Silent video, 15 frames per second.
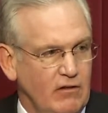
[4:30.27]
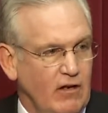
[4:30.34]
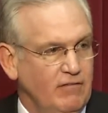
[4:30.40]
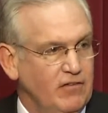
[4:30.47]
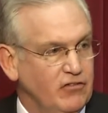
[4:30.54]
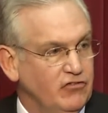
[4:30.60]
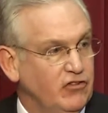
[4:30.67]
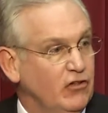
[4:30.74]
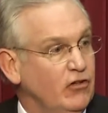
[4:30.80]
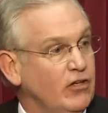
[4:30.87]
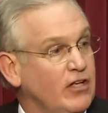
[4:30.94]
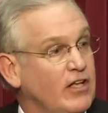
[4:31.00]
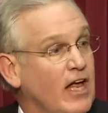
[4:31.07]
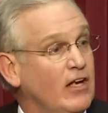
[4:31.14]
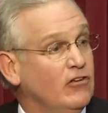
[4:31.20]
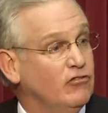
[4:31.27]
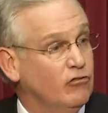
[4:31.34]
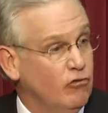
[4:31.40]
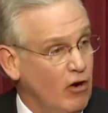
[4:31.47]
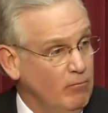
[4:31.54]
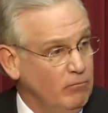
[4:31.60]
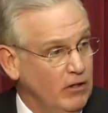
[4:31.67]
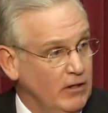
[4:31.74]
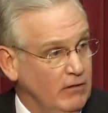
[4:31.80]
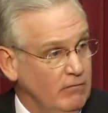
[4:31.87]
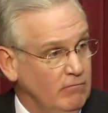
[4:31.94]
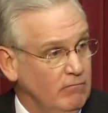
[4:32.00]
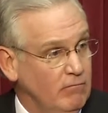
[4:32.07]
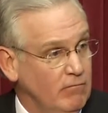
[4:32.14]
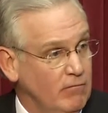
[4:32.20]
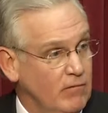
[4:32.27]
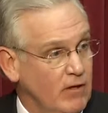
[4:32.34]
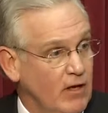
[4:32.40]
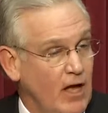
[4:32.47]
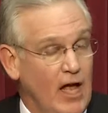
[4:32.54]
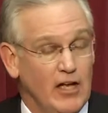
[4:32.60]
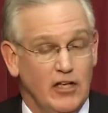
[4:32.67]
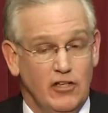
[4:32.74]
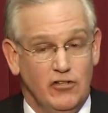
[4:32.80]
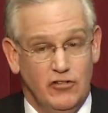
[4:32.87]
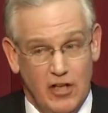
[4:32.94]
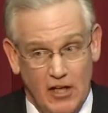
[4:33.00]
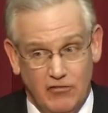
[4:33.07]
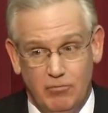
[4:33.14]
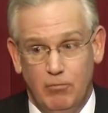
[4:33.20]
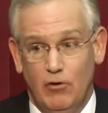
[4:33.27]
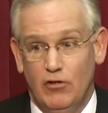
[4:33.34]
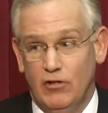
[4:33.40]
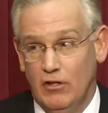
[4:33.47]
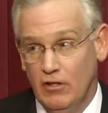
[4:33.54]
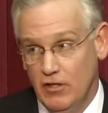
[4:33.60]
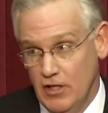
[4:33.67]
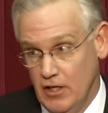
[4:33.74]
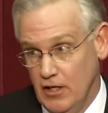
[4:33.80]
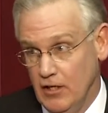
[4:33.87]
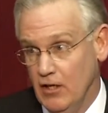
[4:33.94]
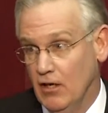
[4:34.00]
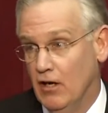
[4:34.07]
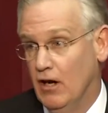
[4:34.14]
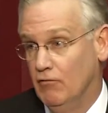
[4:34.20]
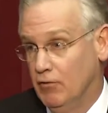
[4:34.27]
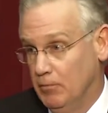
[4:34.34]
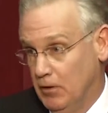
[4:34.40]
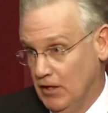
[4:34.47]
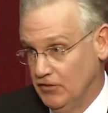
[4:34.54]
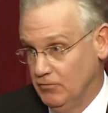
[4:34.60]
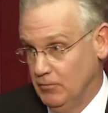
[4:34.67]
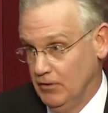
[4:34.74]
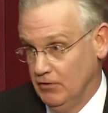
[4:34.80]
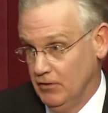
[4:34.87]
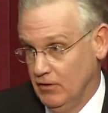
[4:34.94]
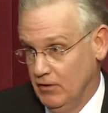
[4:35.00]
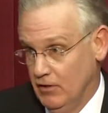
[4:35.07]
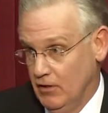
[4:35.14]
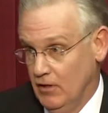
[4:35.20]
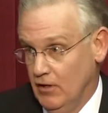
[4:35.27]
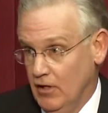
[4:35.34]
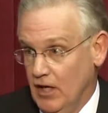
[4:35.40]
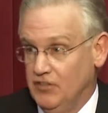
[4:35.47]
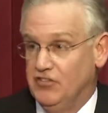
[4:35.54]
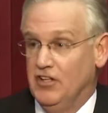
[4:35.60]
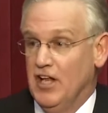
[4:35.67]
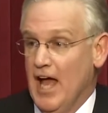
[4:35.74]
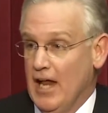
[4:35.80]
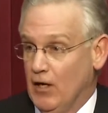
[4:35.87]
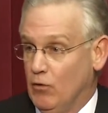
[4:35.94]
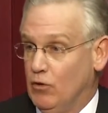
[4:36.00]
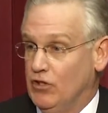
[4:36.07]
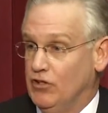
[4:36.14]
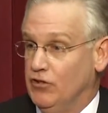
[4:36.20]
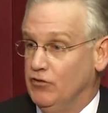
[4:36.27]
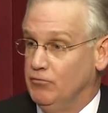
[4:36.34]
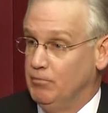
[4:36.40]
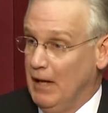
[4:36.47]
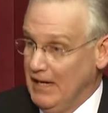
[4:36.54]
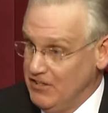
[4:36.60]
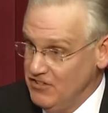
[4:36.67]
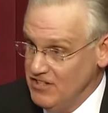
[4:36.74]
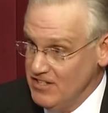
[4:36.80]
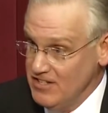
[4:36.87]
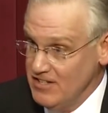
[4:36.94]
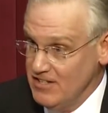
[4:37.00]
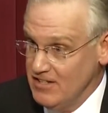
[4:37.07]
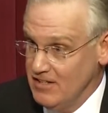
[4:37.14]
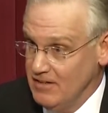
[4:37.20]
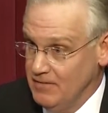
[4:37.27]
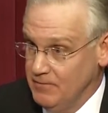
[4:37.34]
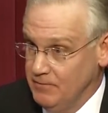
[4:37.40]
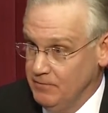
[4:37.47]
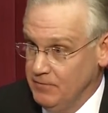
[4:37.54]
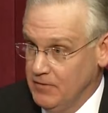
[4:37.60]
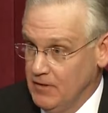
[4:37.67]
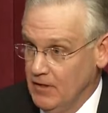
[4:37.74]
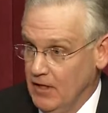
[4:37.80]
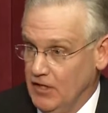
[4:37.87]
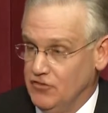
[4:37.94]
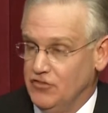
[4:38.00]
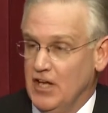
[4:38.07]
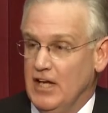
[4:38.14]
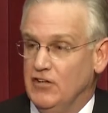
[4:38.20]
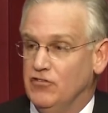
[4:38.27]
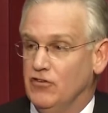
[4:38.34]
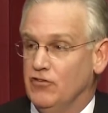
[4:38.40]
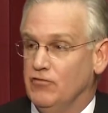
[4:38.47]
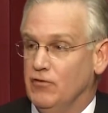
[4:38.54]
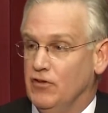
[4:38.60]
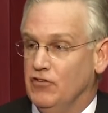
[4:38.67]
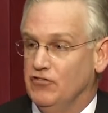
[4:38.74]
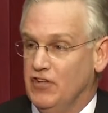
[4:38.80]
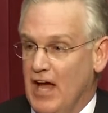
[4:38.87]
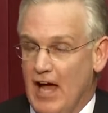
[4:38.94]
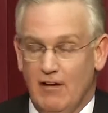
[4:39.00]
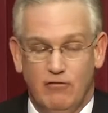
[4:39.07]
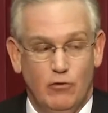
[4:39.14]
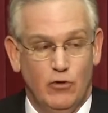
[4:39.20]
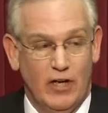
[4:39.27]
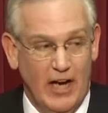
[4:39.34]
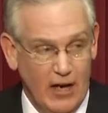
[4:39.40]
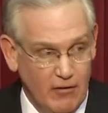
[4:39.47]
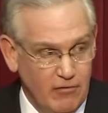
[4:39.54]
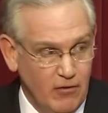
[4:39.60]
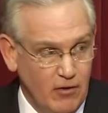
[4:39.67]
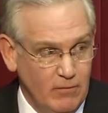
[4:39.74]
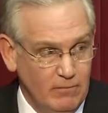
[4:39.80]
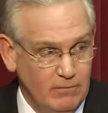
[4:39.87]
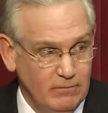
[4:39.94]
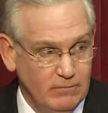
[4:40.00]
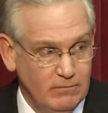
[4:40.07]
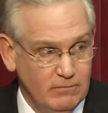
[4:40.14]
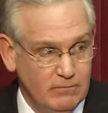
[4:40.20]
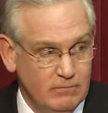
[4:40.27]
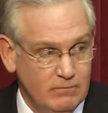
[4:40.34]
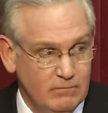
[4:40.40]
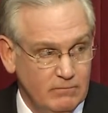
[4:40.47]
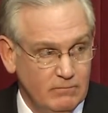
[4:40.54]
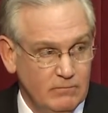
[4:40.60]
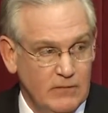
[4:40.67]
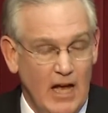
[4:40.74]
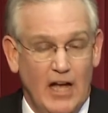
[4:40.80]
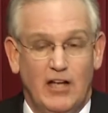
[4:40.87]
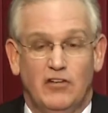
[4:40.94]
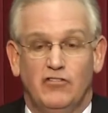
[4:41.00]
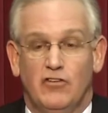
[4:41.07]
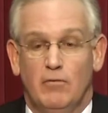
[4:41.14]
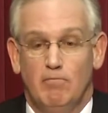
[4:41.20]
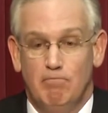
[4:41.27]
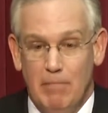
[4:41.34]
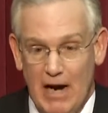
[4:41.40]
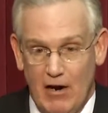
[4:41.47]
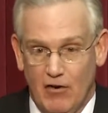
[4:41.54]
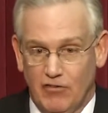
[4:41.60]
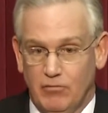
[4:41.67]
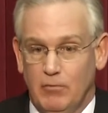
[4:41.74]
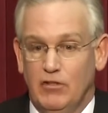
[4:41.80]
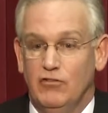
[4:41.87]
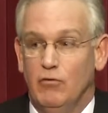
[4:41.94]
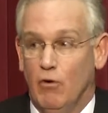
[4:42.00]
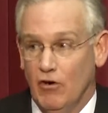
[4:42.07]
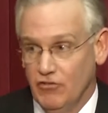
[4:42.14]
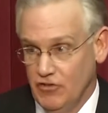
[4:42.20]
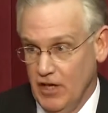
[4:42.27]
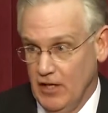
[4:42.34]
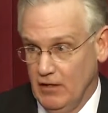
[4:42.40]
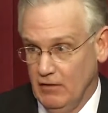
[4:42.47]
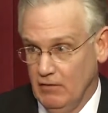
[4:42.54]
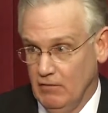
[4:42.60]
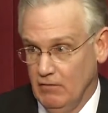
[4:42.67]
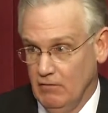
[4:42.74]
a facility that is crumbling and in desperate need of replacement. It's inadequate to its patients, it's dangerous for the staff who care for them, and it's an embarrassment to our state.